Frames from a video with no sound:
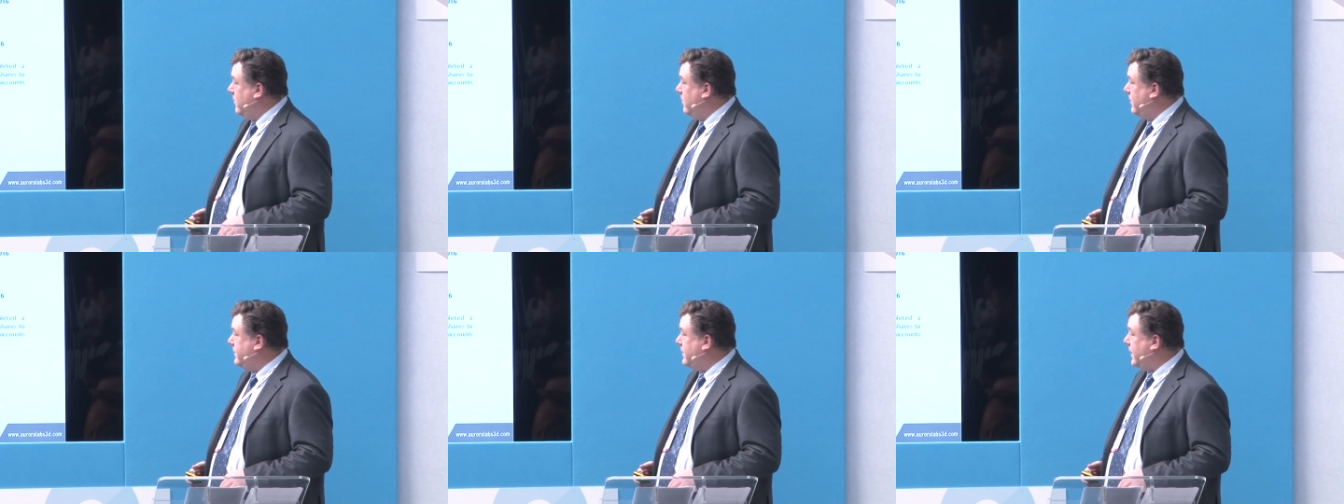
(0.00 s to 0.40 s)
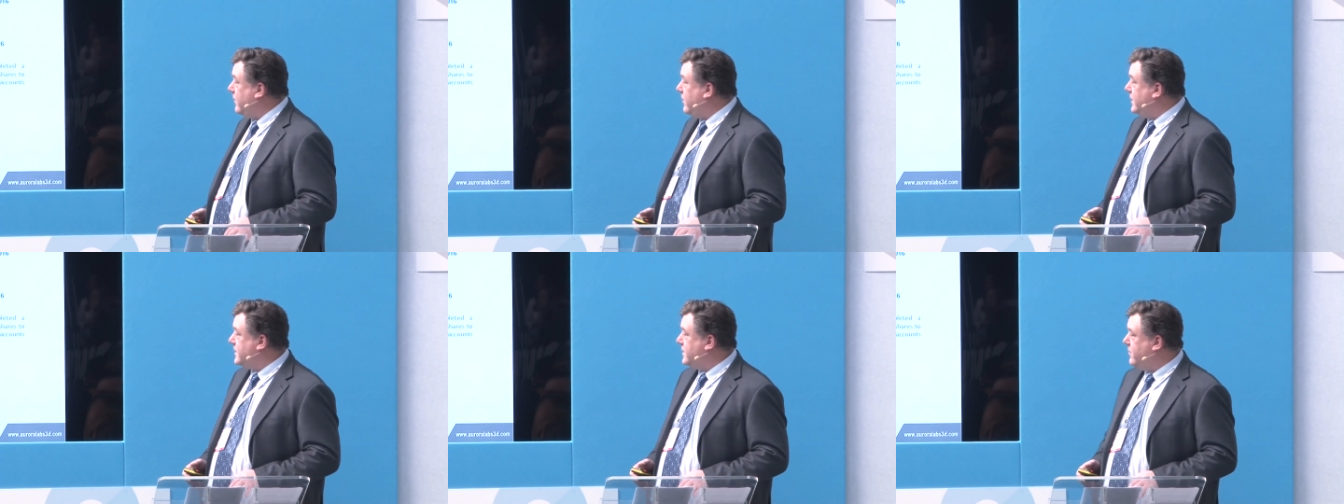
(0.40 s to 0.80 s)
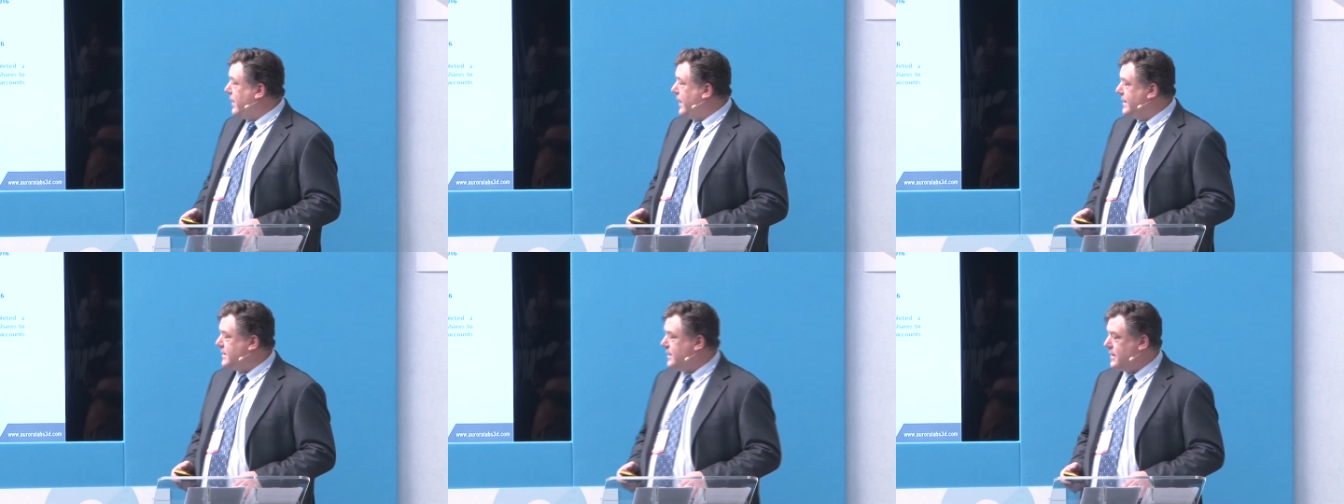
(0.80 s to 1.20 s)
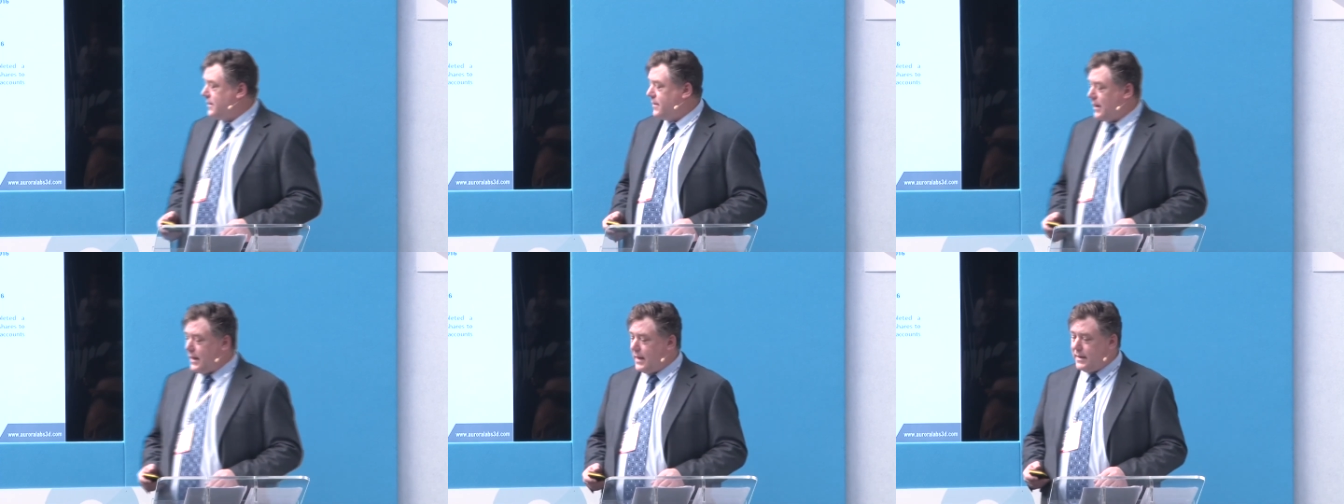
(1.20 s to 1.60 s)
We've done a recent raising
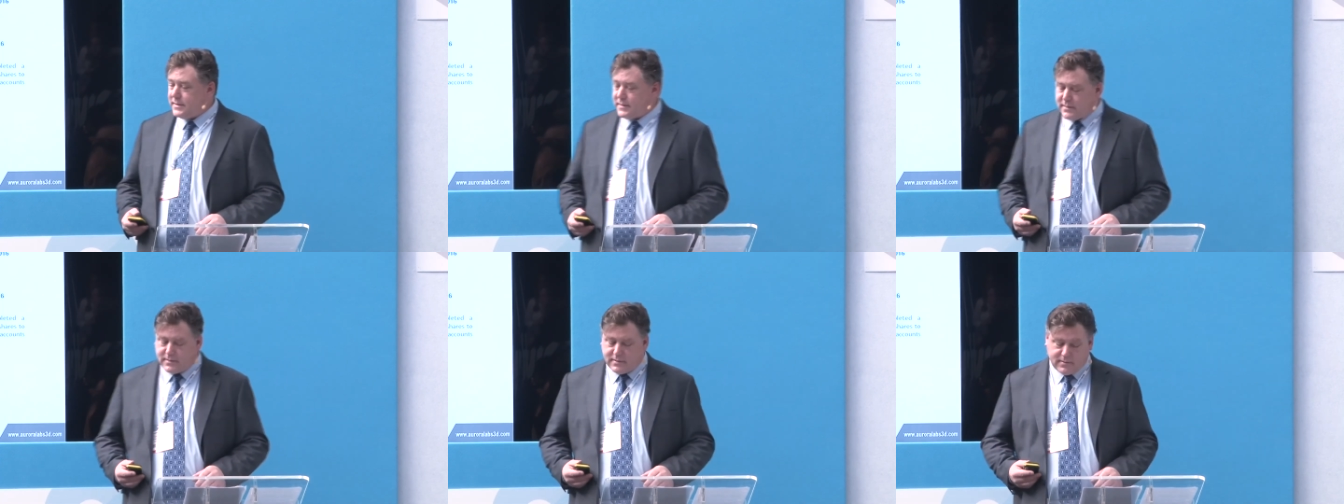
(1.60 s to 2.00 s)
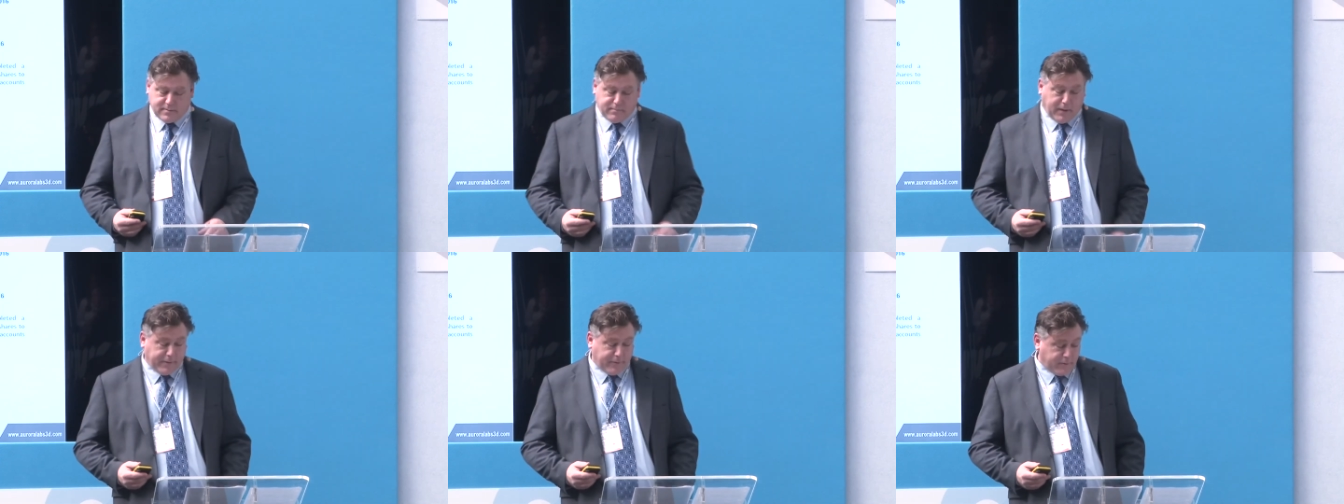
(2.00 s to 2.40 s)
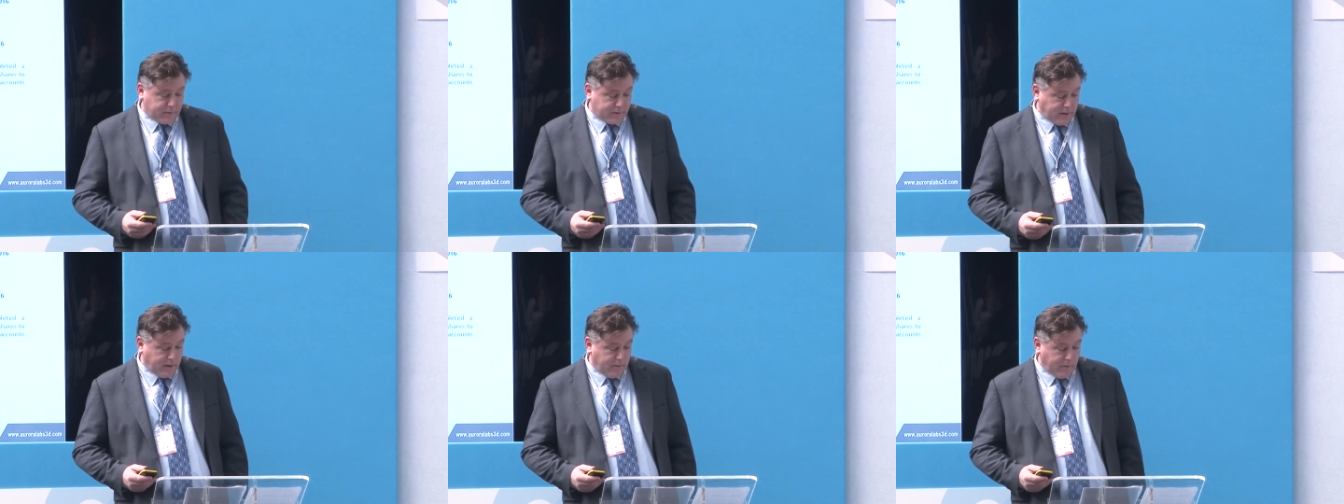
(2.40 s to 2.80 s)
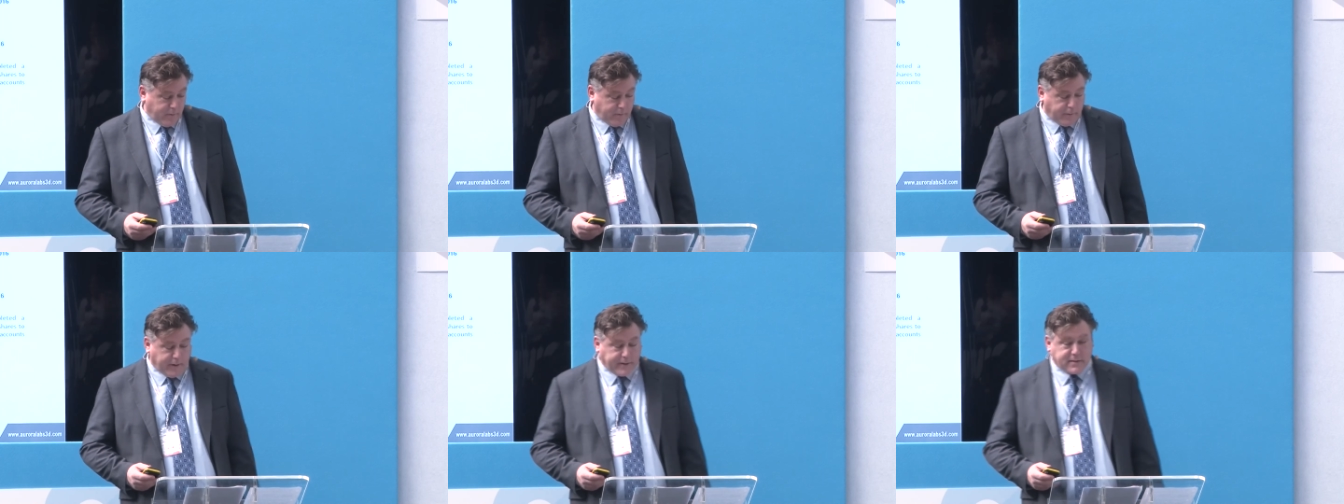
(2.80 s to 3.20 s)
in the last month or so where
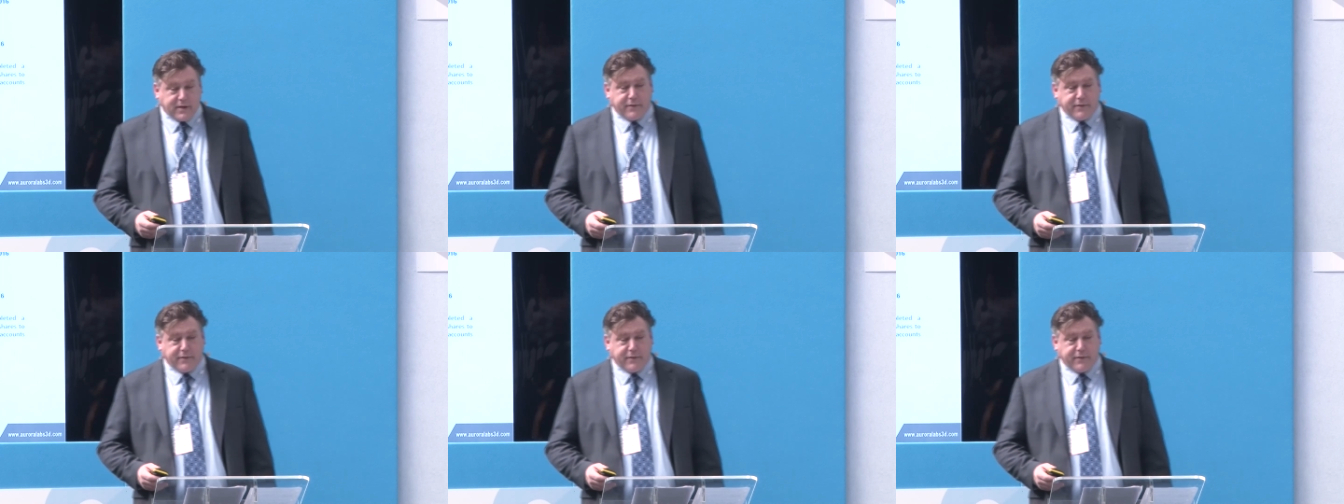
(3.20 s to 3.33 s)
we raised